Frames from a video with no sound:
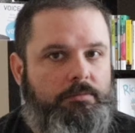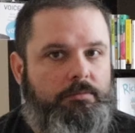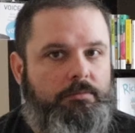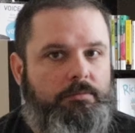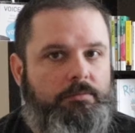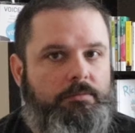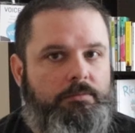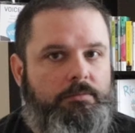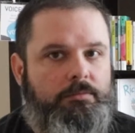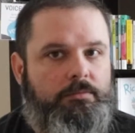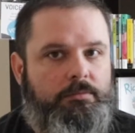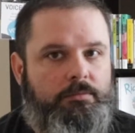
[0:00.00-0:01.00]

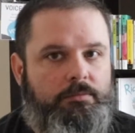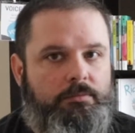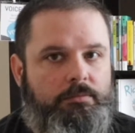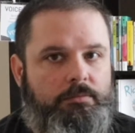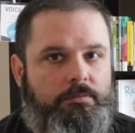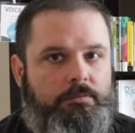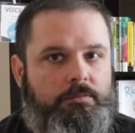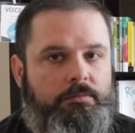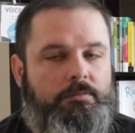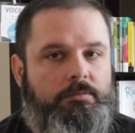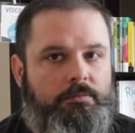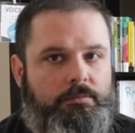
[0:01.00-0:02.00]

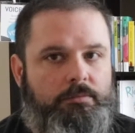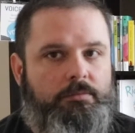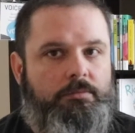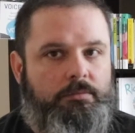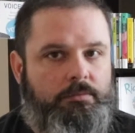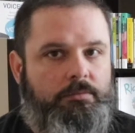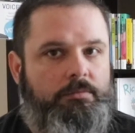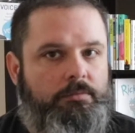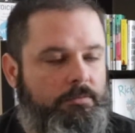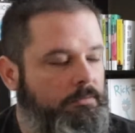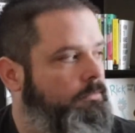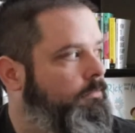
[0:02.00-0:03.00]

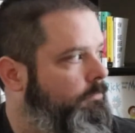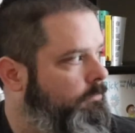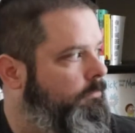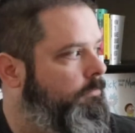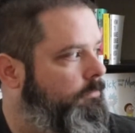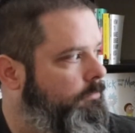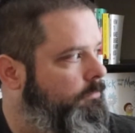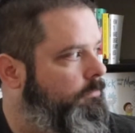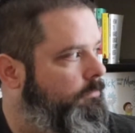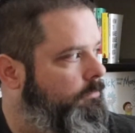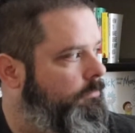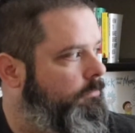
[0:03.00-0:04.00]

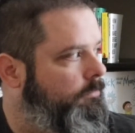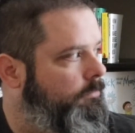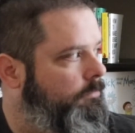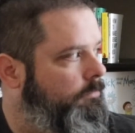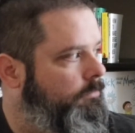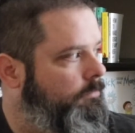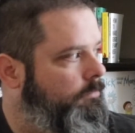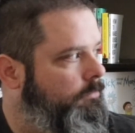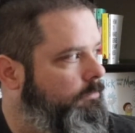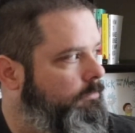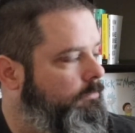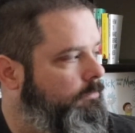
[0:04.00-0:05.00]

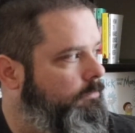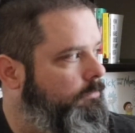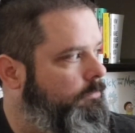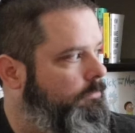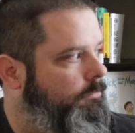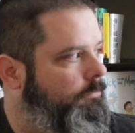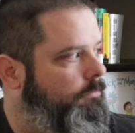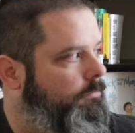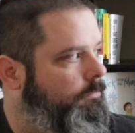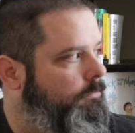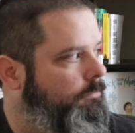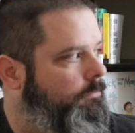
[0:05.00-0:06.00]

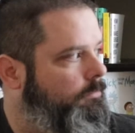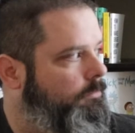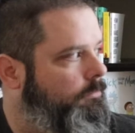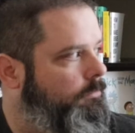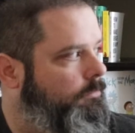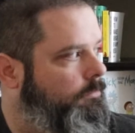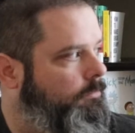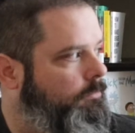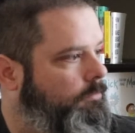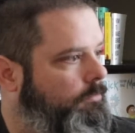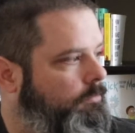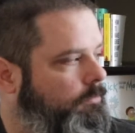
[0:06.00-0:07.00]

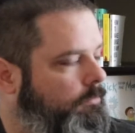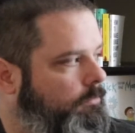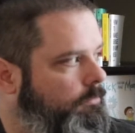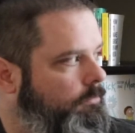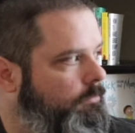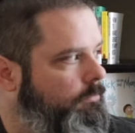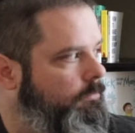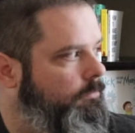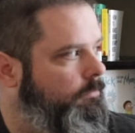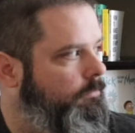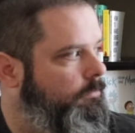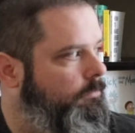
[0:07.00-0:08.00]
The person shown says nothing.